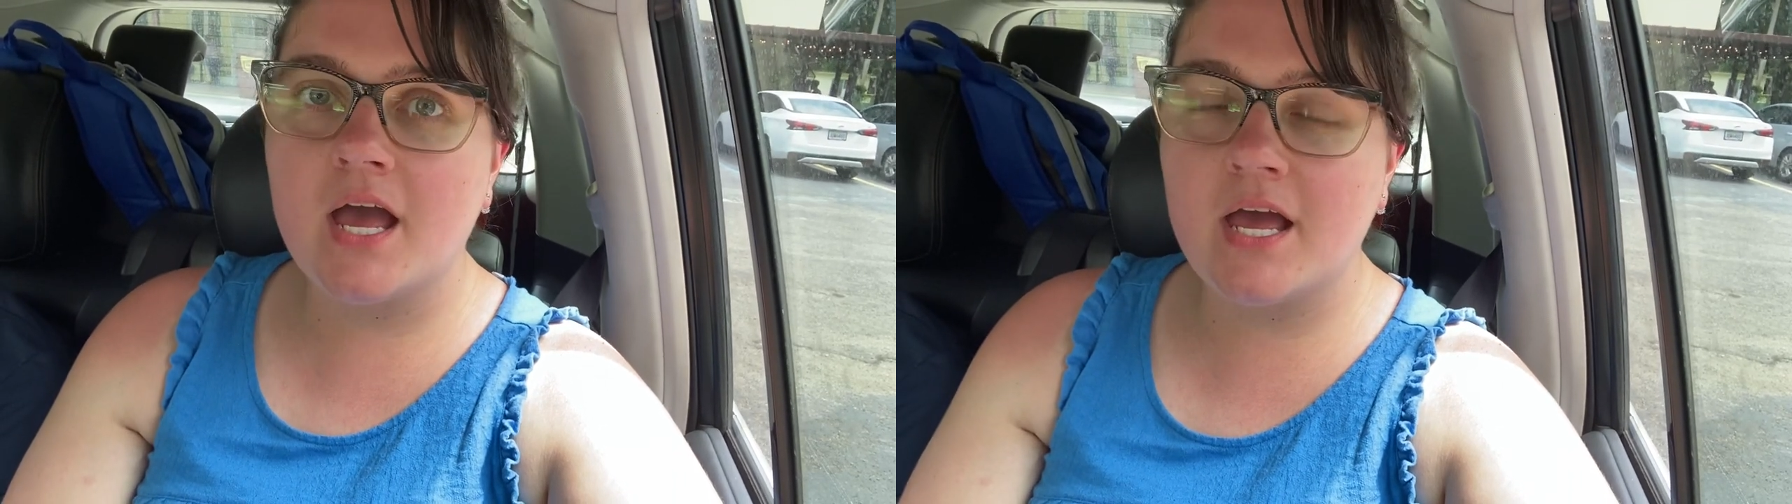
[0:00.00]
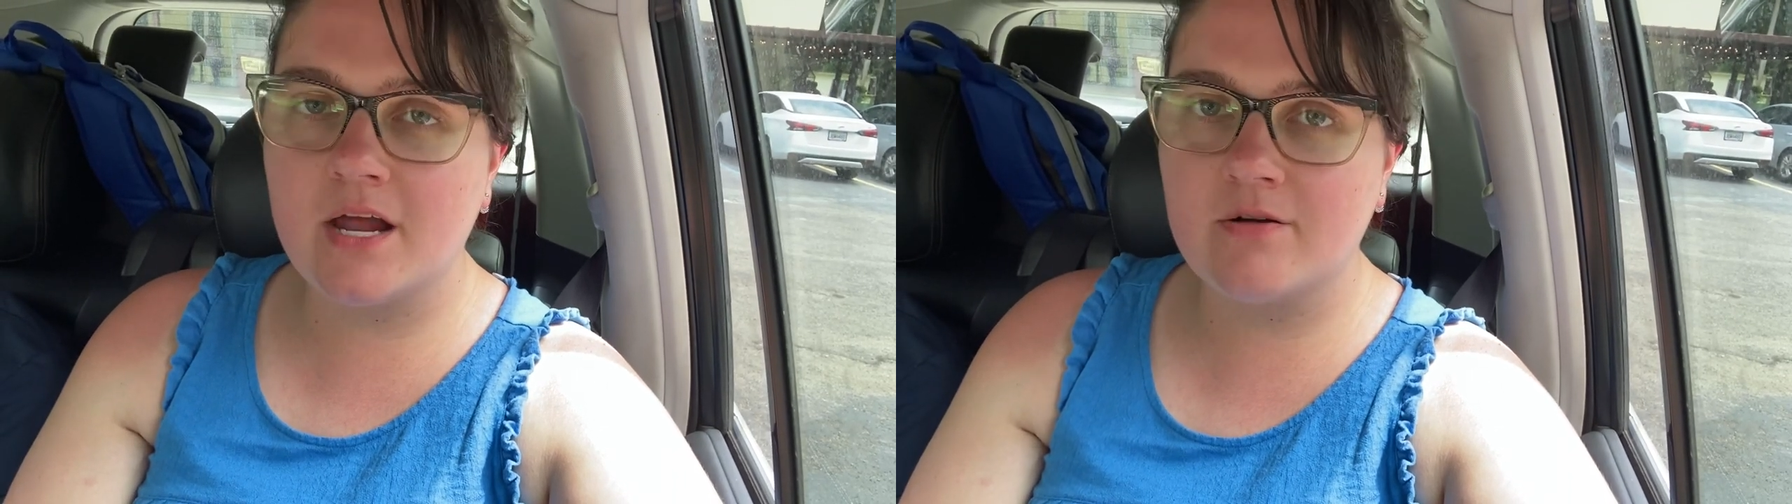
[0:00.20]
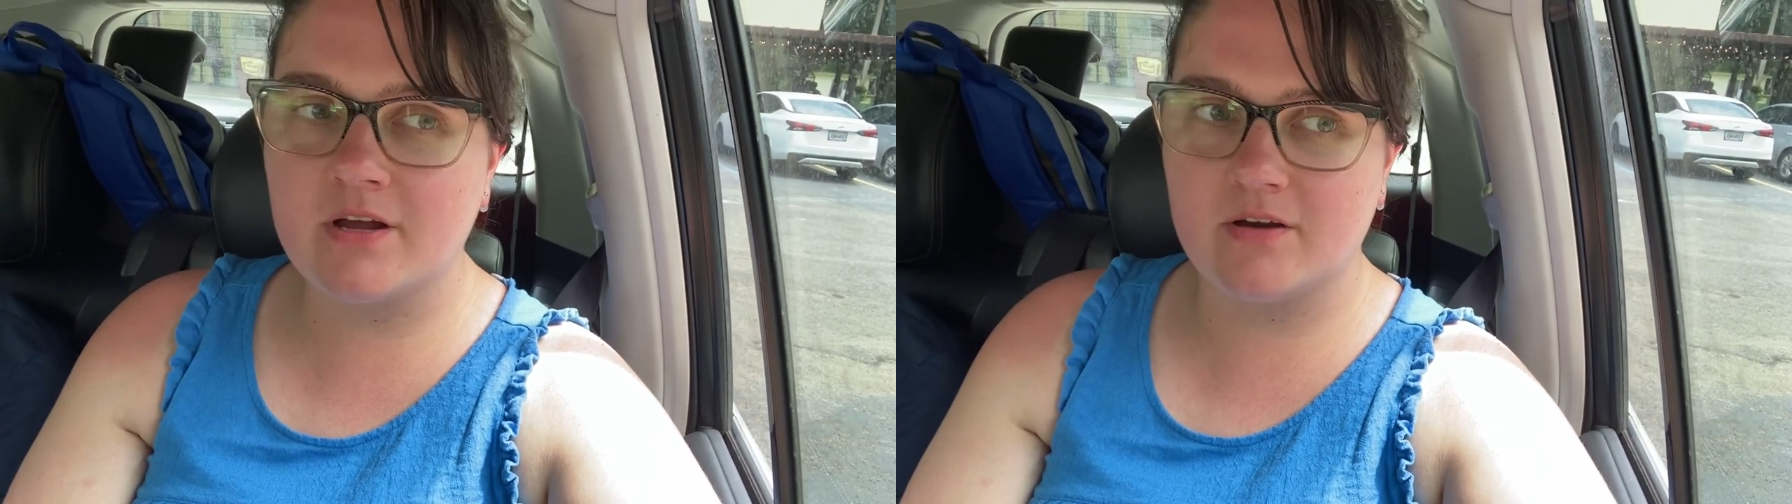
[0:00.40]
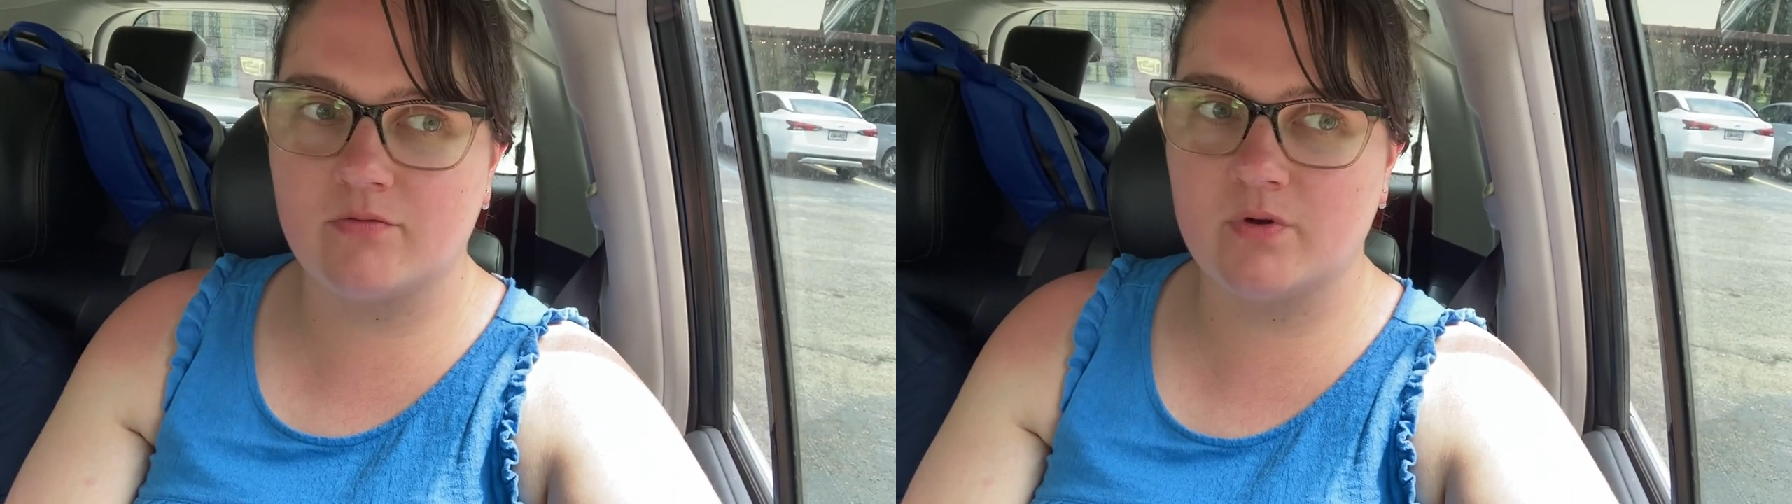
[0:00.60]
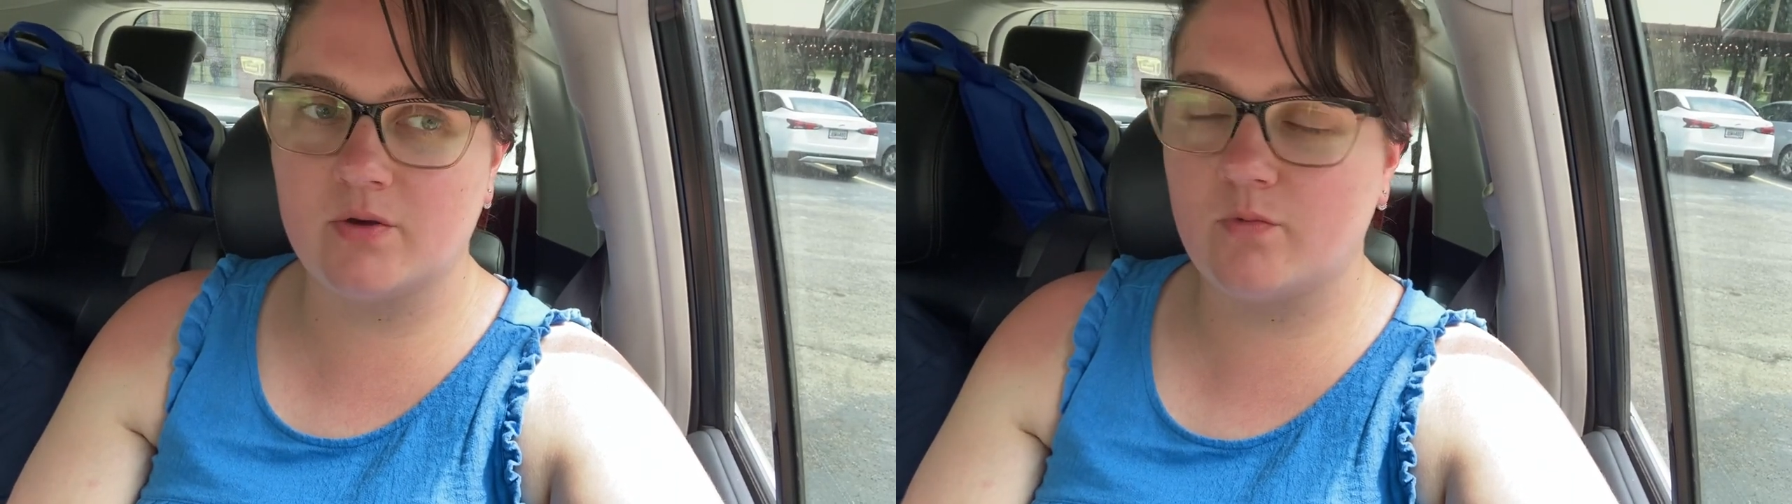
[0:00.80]
An hour and a half.
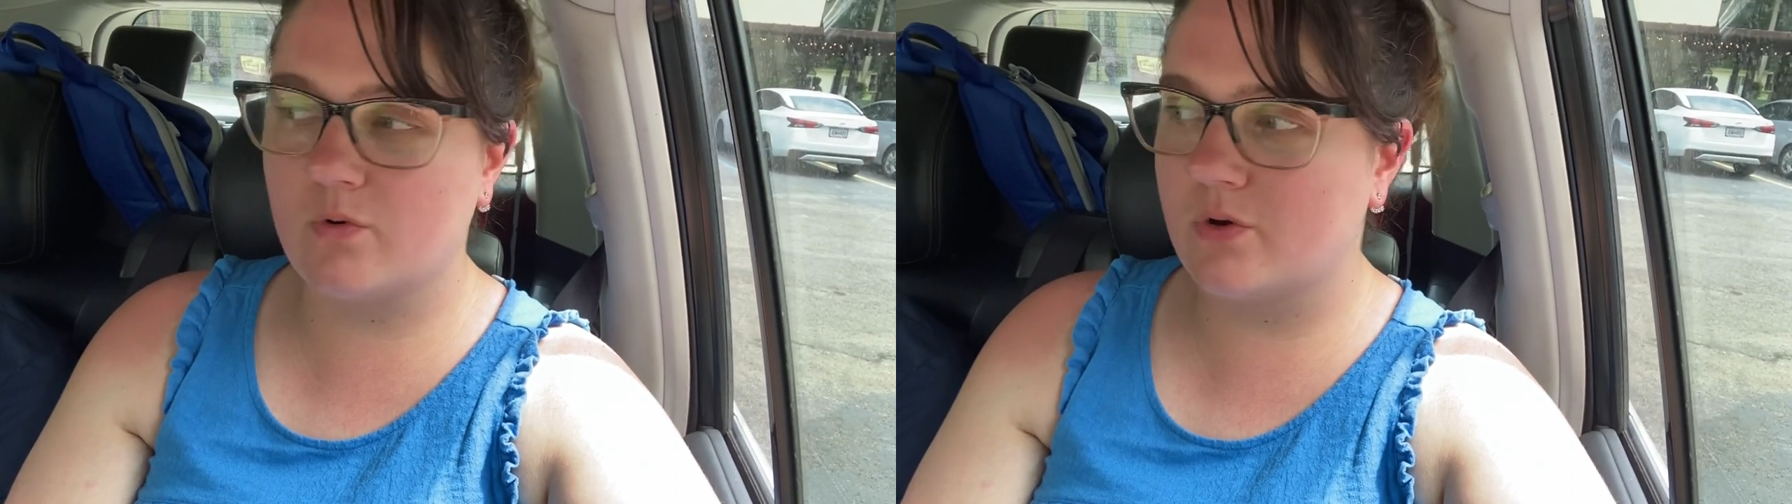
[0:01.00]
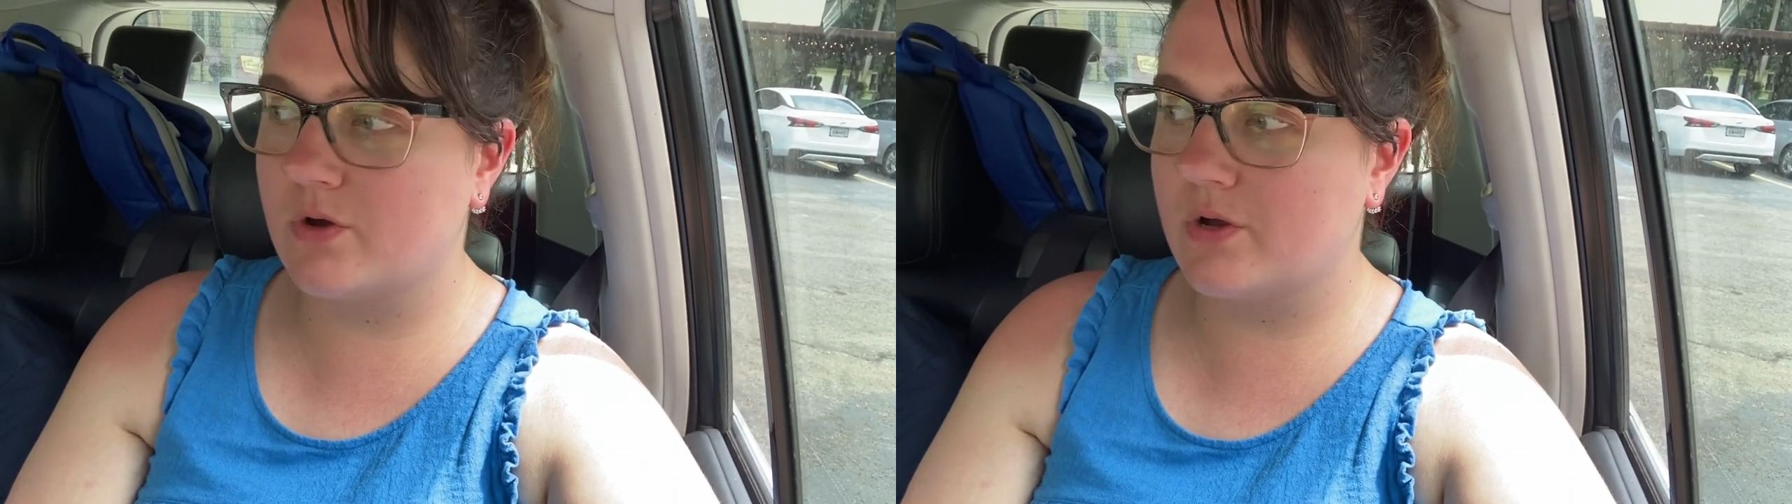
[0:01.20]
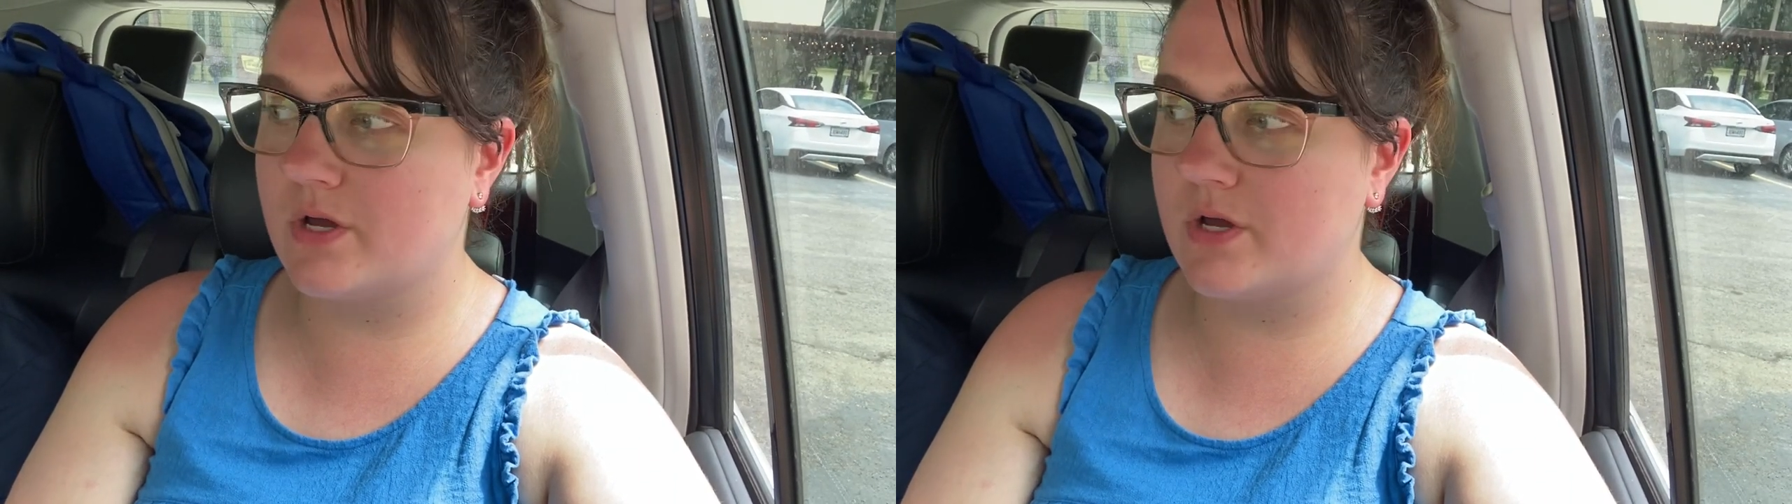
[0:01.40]
Hour we